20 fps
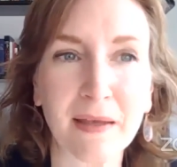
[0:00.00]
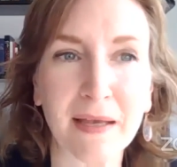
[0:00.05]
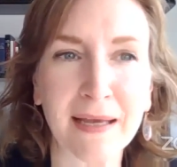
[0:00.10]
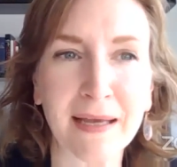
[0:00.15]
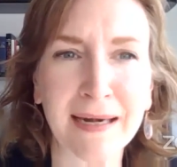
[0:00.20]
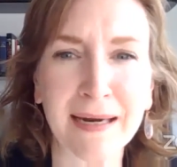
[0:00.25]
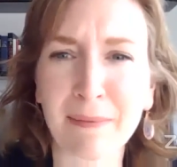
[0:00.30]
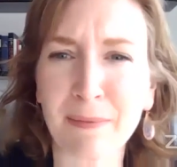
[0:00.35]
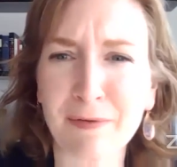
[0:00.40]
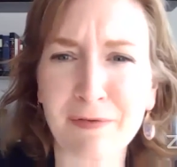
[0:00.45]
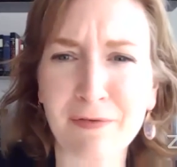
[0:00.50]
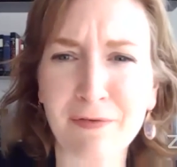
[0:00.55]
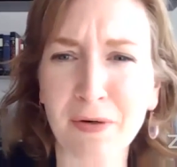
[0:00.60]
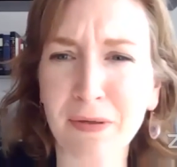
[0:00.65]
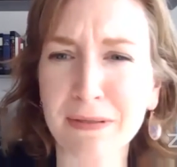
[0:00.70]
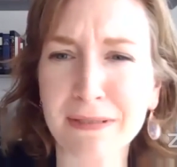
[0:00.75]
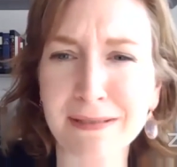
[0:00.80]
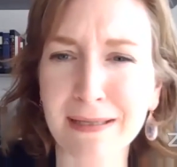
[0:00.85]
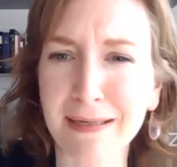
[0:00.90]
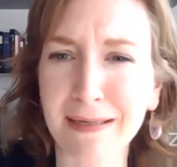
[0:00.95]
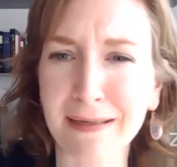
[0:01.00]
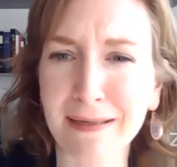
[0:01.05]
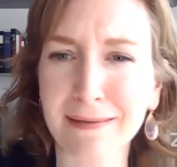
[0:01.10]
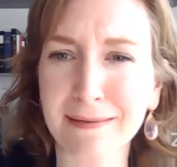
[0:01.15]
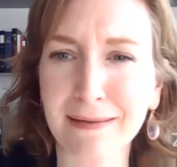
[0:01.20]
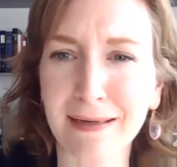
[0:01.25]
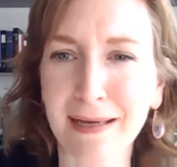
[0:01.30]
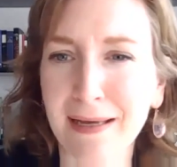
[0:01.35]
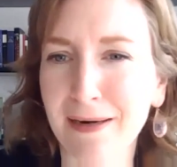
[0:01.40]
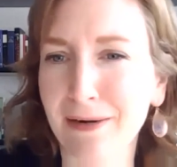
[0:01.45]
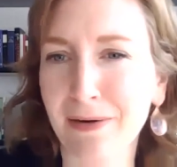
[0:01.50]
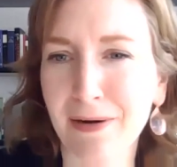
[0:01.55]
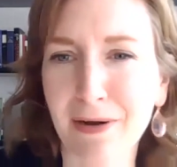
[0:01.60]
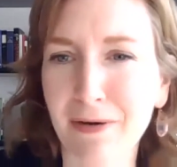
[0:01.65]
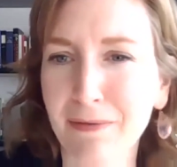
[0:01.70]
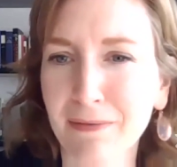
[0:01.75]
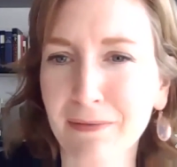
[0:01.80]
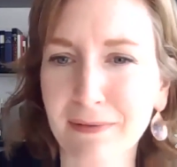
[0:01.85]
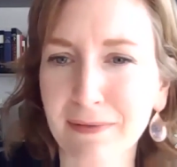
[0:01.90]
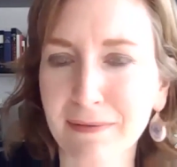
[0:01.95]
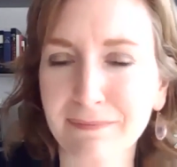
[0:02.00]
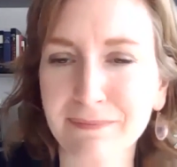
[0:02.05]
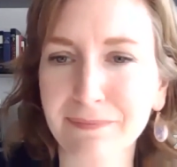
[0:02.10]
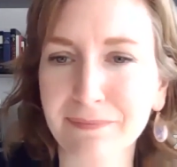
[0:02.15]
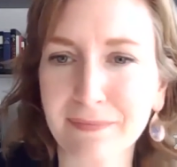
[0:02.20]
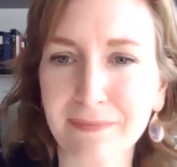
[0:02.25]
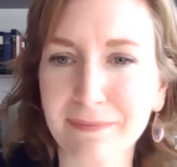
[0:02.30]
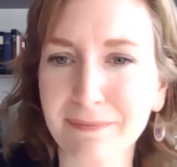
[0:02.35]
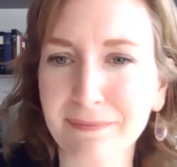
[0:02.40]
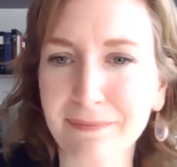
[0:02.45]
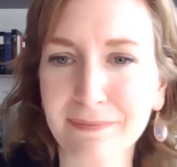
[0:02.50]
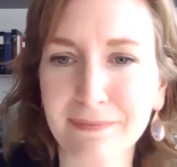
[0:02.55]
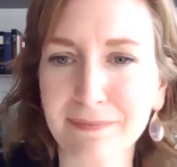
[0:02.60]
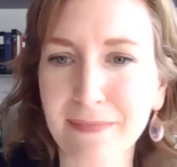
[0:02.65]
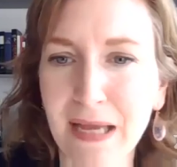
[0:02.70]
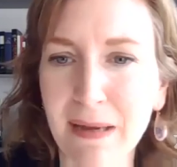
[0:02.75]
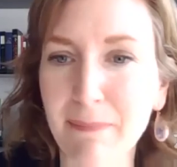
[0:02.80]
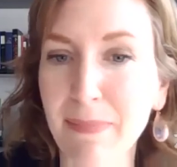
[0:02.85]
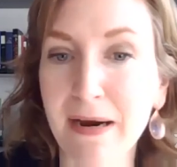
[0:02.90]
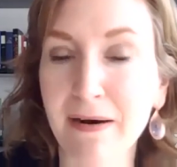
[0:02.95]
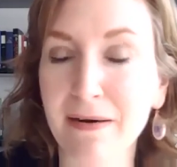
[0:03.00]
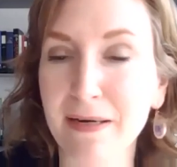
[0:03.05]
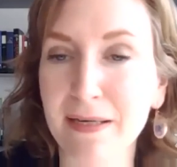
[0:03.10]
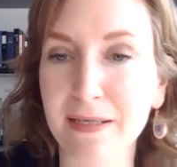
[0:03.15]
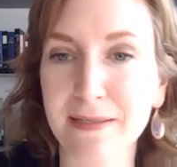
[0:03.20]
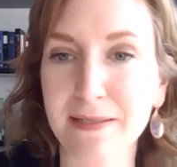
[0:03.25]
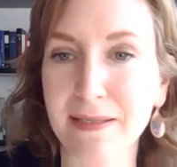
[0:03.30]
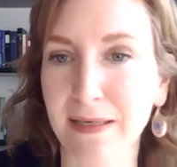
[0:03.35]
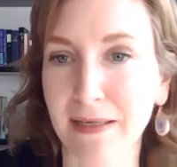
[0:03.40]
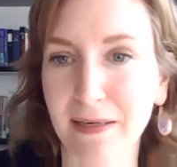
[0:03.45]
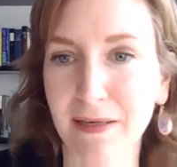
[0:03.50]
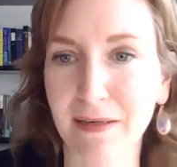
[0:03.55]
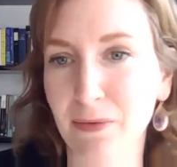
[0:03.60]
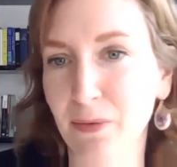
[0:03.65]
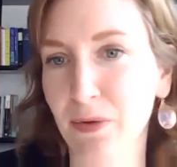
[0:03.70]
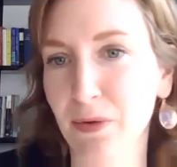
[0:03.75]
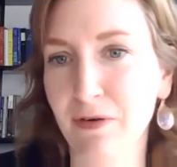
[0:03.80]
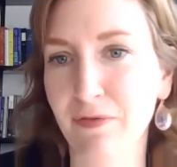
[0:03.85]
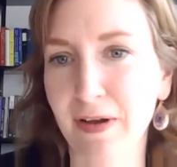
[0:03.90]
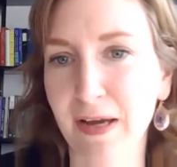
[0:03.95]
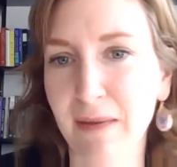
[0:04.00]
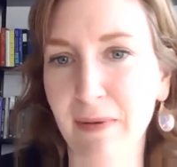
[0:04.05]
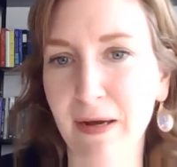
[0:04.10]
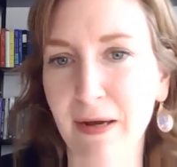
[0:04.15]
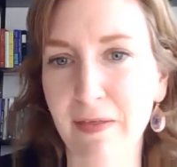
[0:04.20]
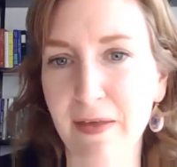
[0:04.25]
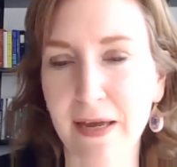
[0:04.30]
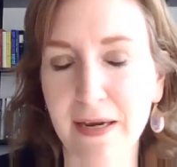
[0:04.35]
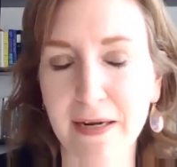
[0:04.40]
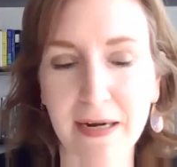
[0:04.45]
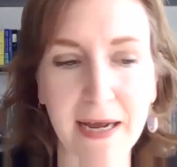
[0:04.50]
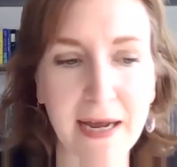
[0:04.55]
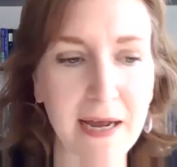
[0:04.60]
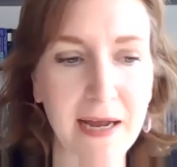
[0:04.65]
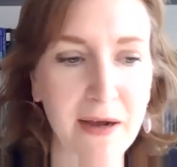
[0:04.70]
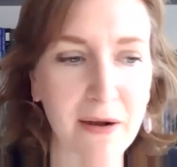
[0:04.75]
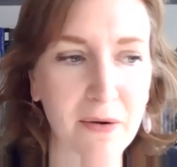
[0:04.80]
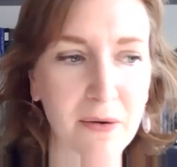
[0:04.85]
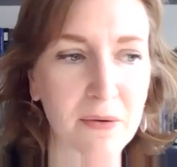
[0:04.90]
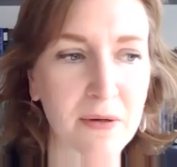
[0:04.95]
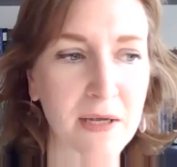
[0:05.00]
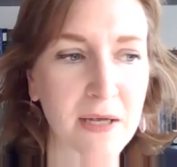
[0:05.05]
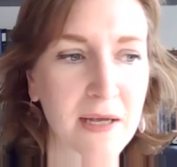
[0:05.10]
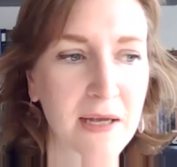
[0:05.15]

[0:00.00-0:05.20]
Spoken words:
And I, of course, like, I don't know, embarrassed and horrified by that now.